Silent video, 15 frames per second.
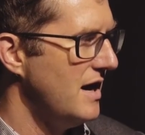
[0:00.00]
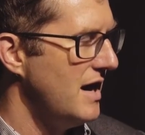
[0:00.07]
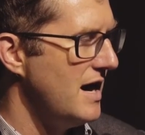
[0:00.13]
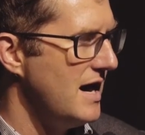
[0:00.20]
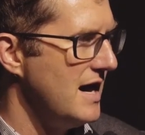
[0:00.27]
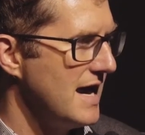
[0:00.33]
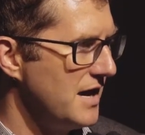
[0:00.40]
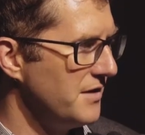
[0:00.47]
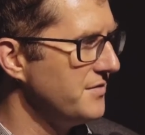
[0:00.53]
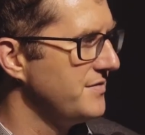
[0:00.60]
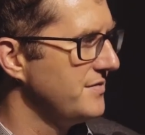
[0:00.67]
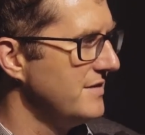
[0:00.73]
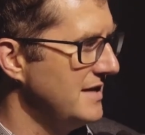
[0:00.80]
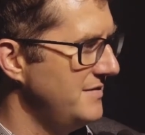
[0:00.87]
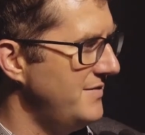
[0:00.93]

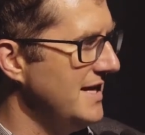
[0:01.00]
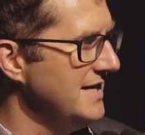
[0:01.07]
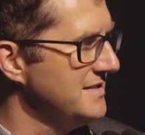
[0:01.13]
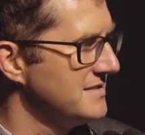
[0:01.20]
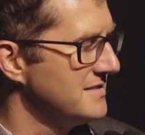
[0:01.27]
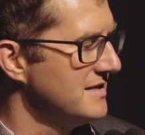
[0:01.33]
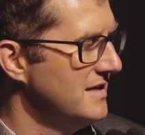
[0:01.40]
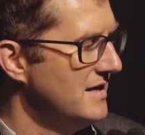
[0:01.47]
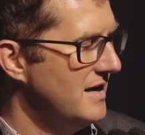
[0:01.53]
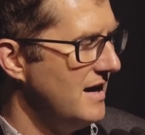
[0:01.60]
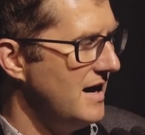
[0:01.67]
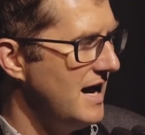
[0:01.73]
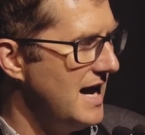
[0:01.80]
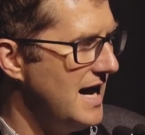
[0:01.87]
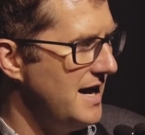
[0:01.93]
health advice.
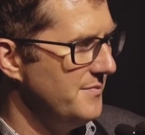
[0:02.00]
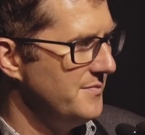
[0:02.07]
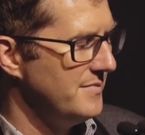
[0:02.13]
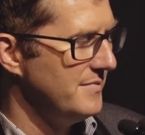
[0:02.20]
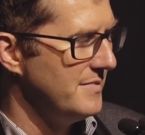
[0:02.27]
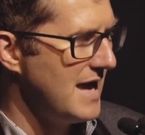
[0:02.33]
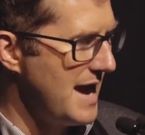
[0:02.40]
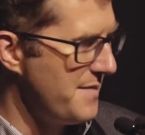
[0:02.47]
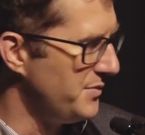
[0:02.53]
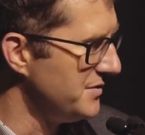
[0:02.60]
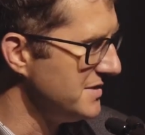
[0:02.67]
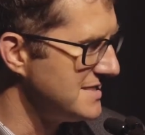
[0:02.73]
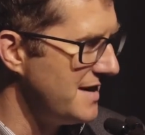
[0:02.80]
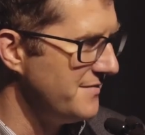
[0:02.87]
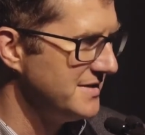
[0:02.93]
Apple
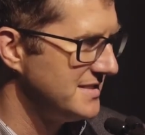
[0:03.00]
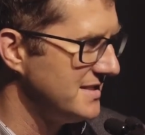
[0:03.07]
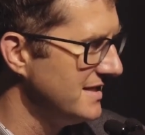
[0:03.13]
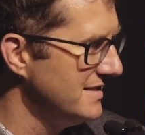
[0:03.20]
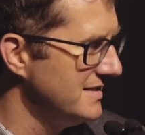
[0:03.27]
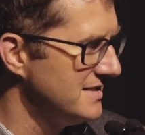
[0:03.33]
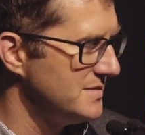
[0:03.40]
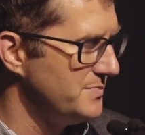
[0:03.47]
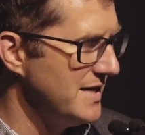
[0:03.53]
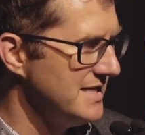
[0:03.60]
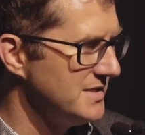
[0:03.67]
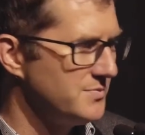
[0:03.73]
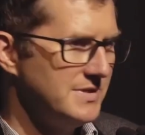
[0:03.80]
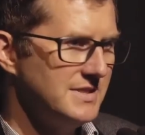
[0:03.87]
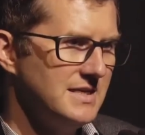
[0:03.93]
is obviously in this
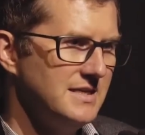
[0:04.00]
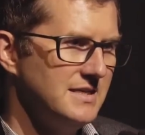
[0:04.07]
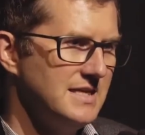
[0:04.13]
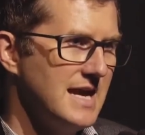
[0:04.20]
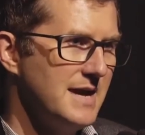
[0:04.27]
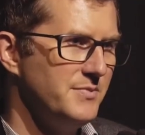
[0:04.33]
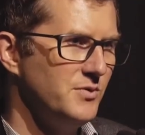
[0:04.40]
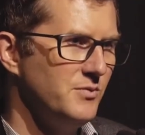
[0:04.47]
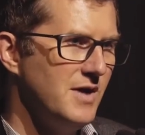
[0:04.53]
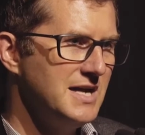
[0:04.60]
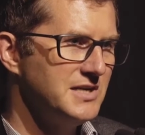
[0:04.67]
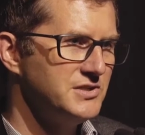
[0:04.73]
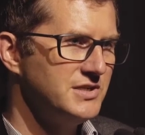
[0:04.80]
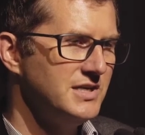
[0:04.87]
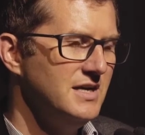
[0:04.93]
space with the Apple
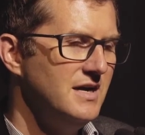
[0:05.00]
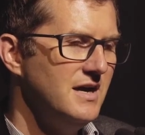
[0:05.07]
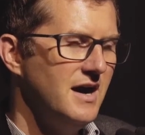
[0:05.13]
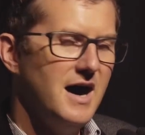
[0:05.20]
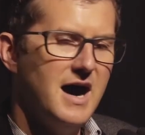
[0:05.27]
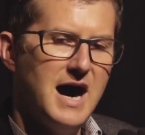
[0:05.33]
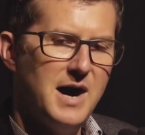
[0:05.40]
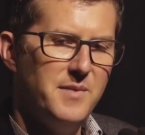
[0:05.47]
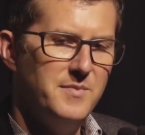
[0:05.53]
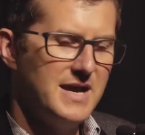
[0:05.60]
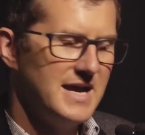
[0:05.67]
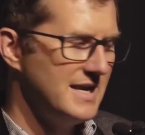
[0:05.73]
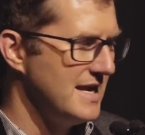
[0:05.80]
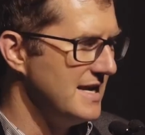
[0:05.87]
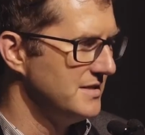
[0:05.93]
Watch,
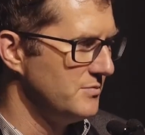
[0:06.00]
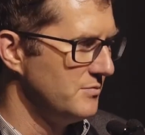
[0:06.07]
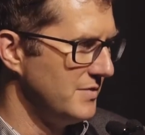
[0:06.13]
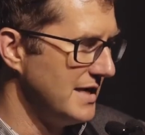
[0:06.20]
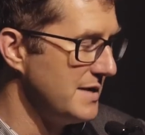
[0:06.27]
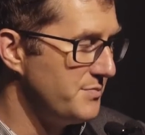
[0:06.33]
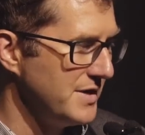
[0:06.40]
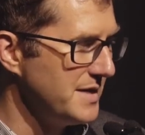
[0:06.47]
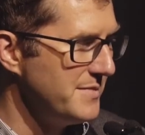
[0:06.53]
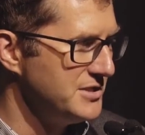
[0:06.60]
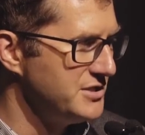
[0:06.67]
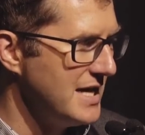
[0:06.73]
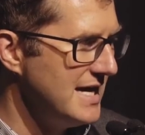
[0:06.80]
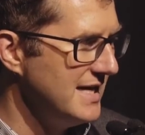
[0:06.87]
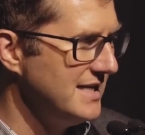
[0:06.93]
and really pretty
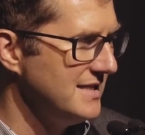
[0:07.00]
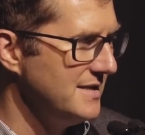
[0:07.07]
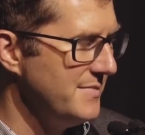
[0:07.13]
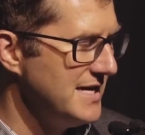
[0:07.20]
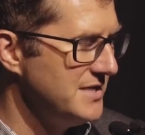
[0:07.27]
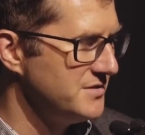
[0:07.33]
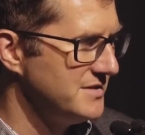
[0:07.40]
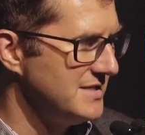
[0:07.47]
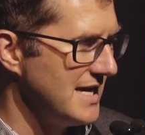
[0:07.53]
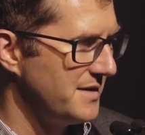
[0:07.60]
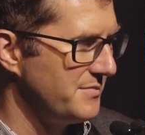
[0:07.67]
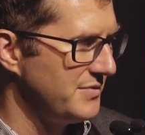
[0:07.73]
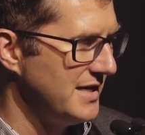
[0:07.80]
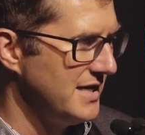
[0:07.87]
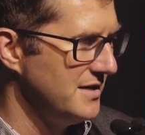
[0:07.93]
much any of the major
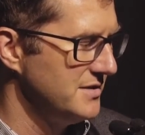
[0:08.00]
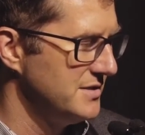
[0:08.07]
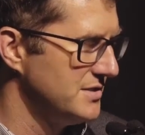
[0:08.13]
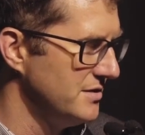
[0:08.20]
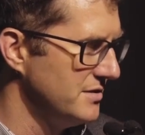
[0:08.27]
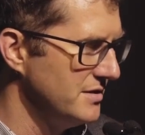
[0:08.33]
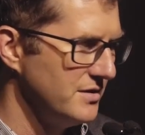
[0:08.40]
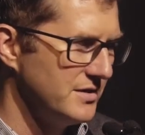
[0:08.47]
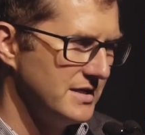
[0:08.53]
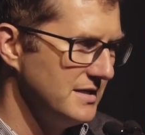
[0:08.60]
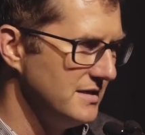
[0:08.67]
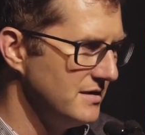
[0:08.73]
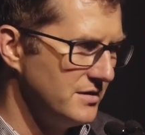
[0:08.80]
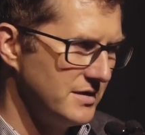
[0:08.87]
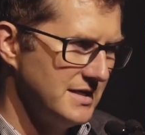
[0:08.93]
tech players. So you look
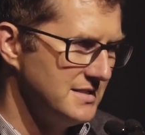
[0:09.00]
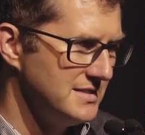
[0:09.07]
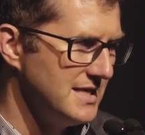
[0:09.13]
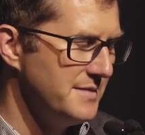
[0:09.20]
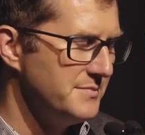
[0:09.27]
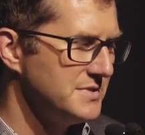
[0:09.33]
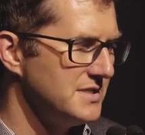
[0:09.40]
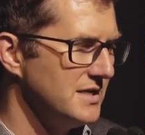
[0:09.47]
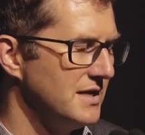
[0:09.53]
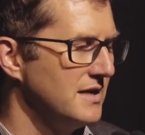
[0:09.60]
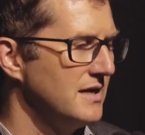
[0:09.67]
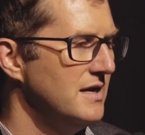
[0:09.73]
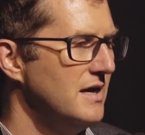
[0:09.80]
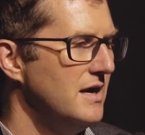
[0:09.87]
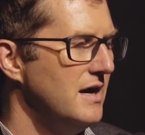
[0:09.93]
at Samsung.